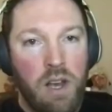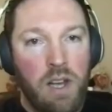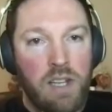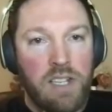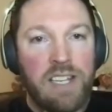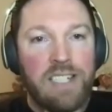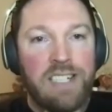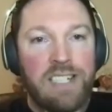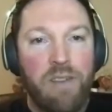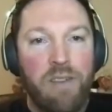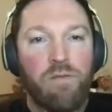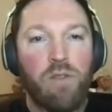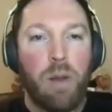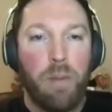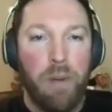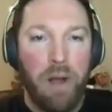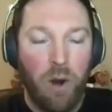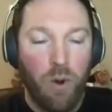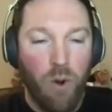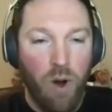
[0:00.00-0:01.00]
Has it
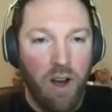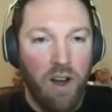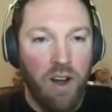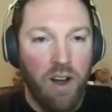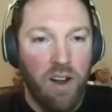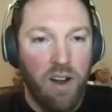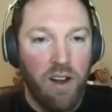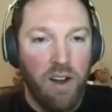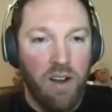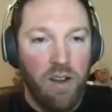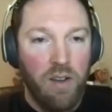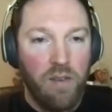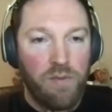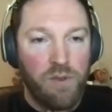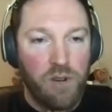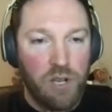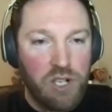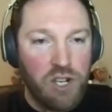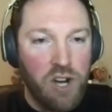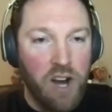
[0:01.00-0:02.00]
generally been quite a
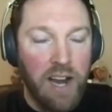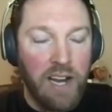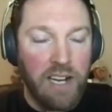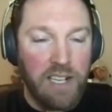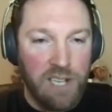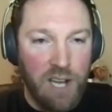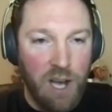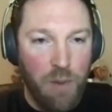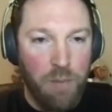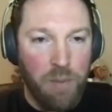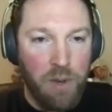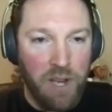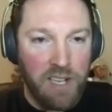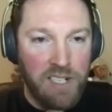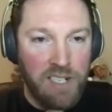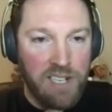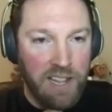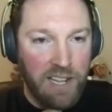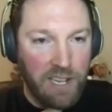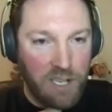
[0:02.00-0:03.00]
frustrating time
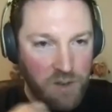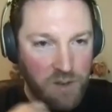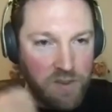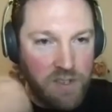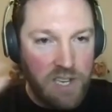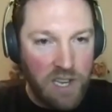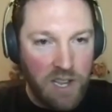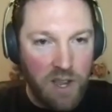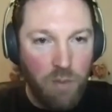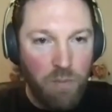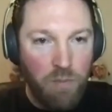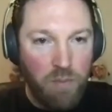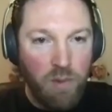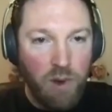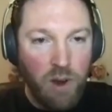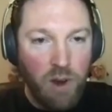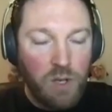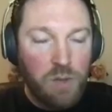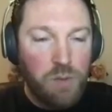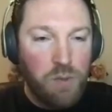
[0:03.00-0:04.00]
personally? Because obviously you
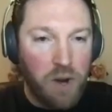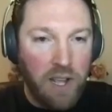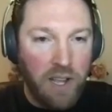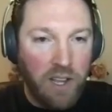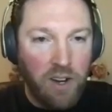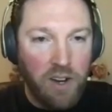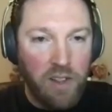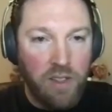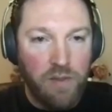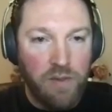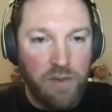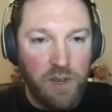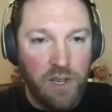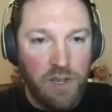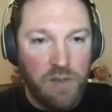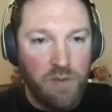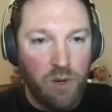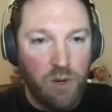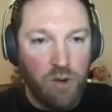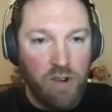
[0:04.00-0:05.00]
looked pretty good in the
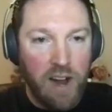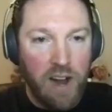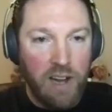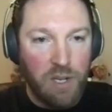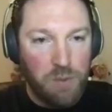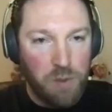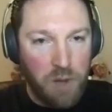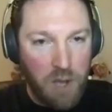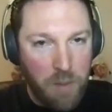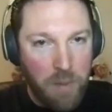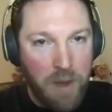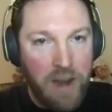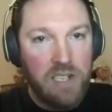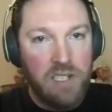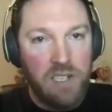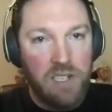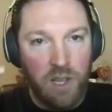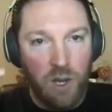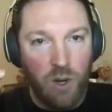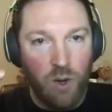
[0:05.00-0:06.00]
first four rounds, but you
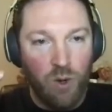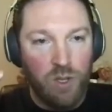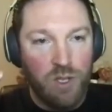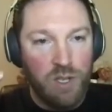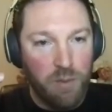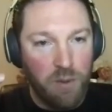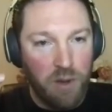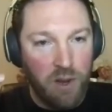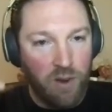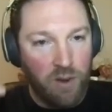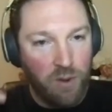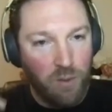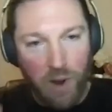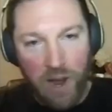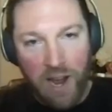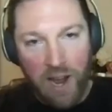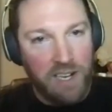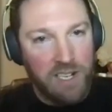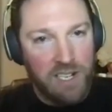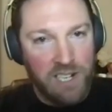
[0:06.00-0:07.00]
mentioned the autumn, and
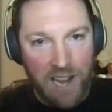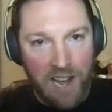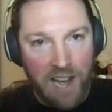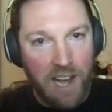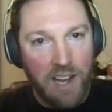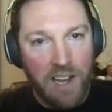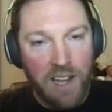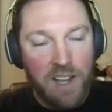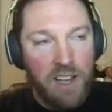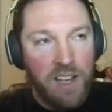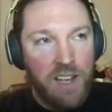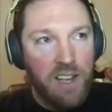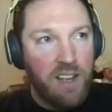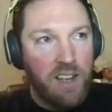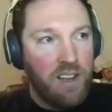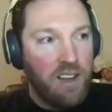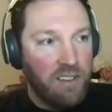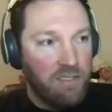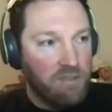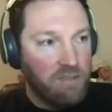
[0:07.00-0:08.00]
we had a chat
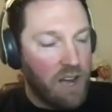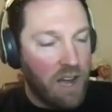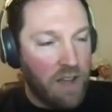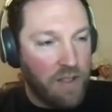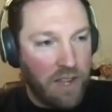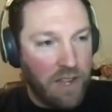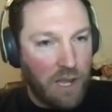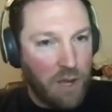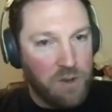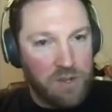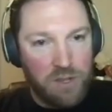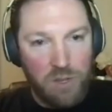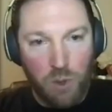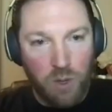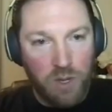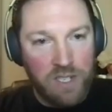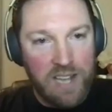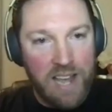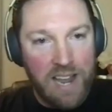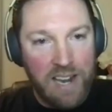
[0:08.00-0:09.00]
I think it was
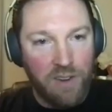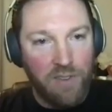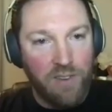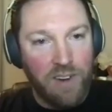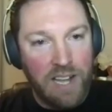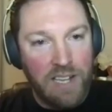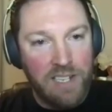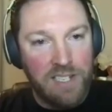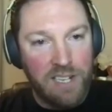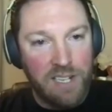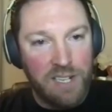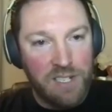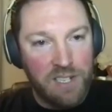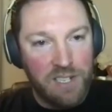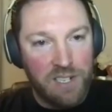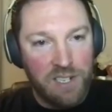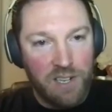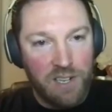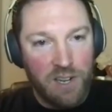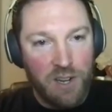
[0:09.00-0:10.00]
towards the end of last
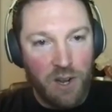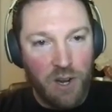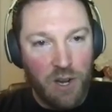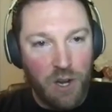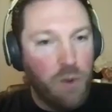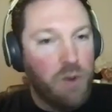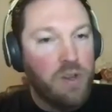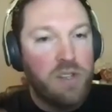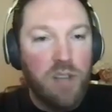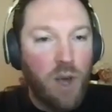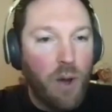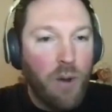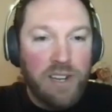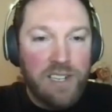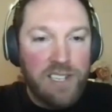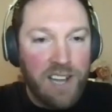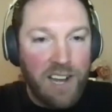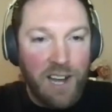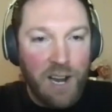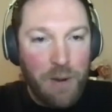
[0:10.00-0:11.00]
season, and you were so
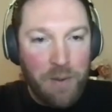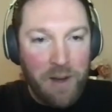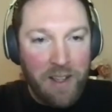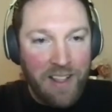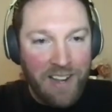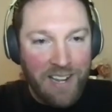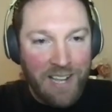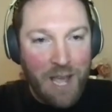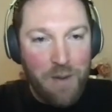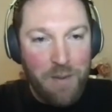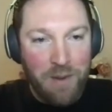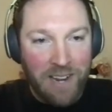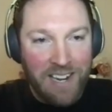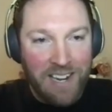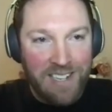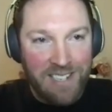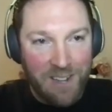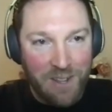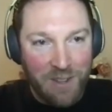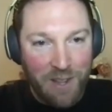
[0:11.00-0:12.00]
excited about that game
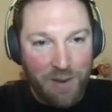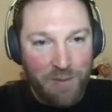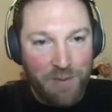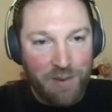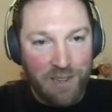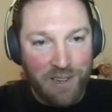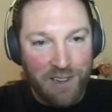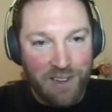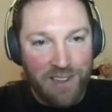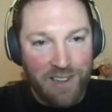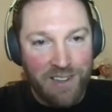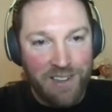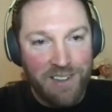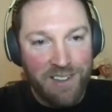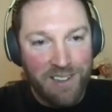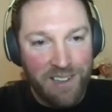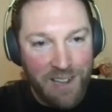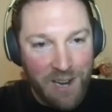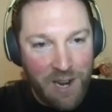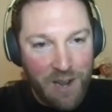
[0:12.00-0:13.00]
against South Africa
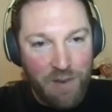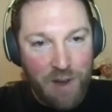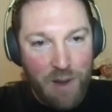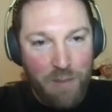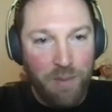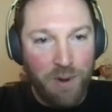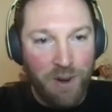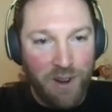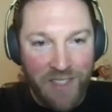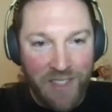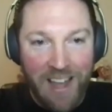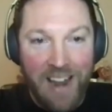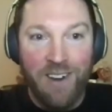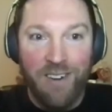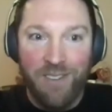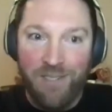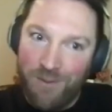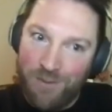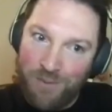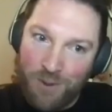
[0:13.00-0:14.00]
in November, and then
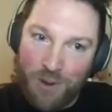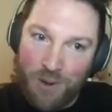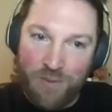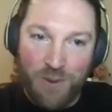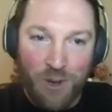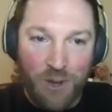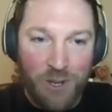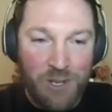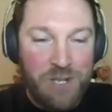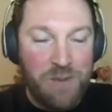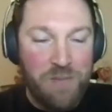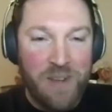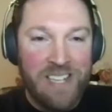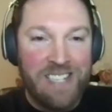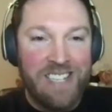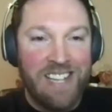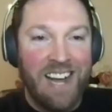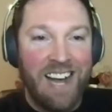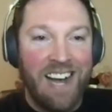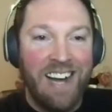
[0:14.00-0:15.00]
yeah. were forced to
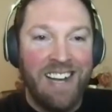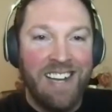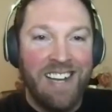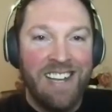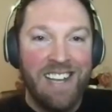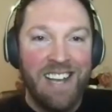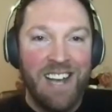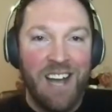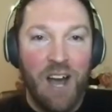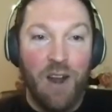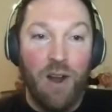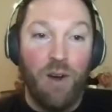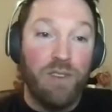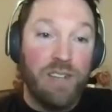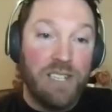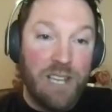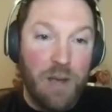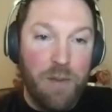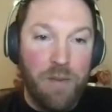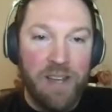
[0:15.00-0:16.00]
miss that. And
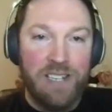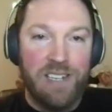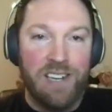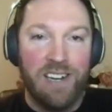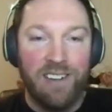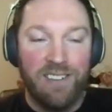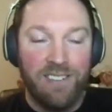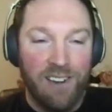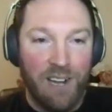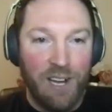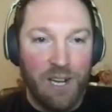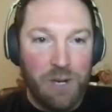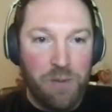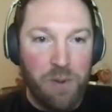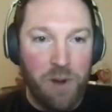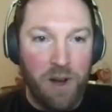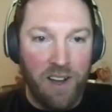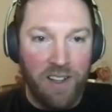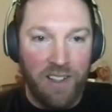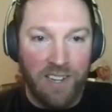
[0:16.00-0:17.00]
obviously, you missed a
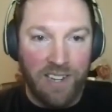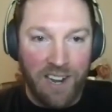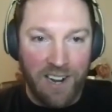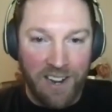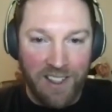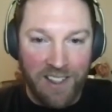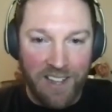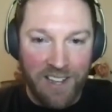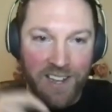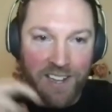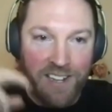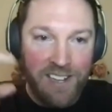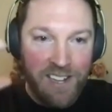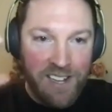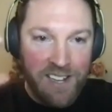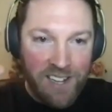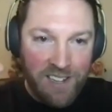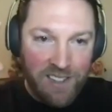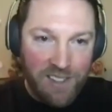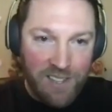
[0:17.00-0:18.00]
large part of the kind of the
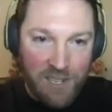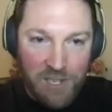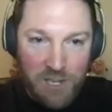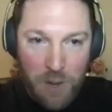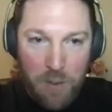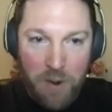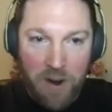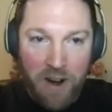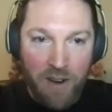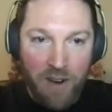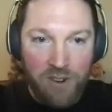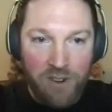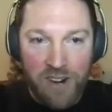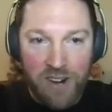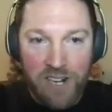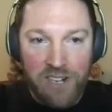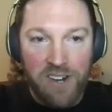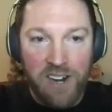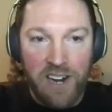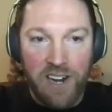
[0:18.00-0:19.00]
the summer after
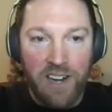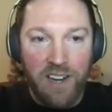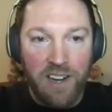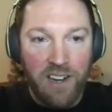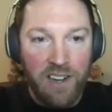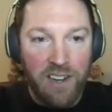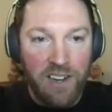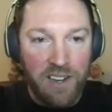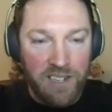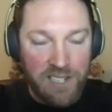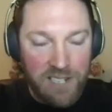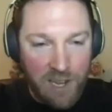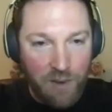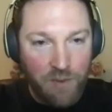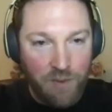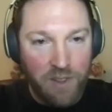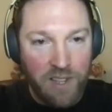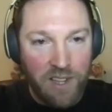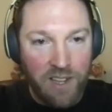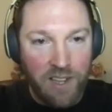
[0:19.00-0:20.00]
injuring
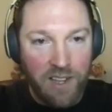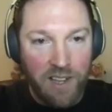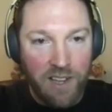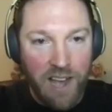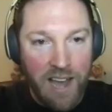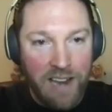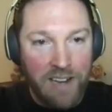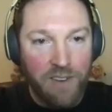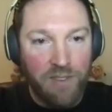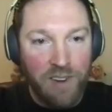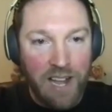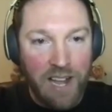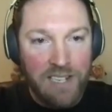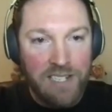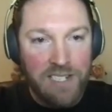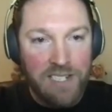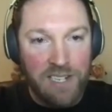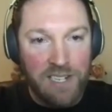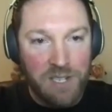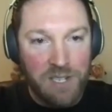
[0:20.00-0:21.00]
yourself at the end of
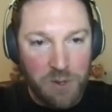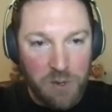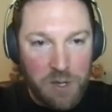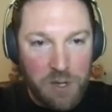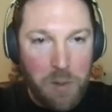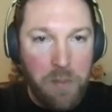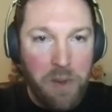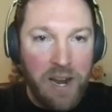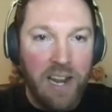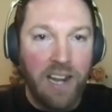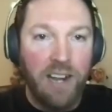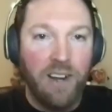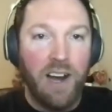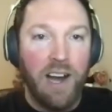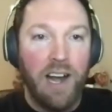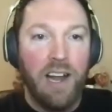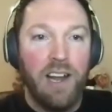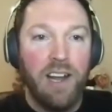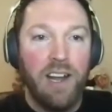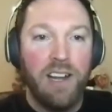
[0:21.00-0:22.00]
last season. So has it been a yeah.
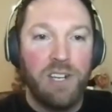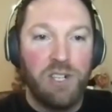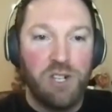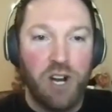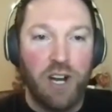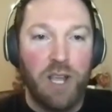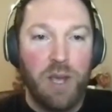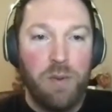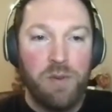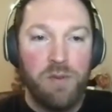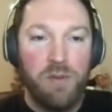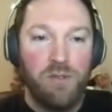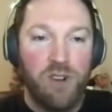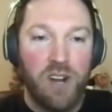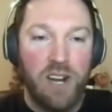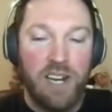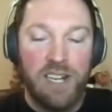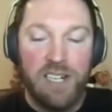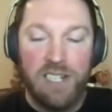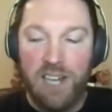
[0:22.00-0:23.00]
quite a tricky,
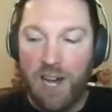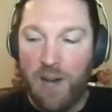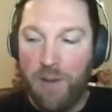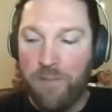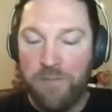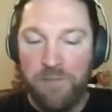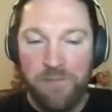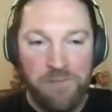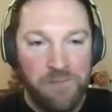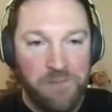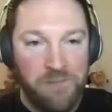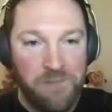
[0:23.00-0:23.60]
tricky time?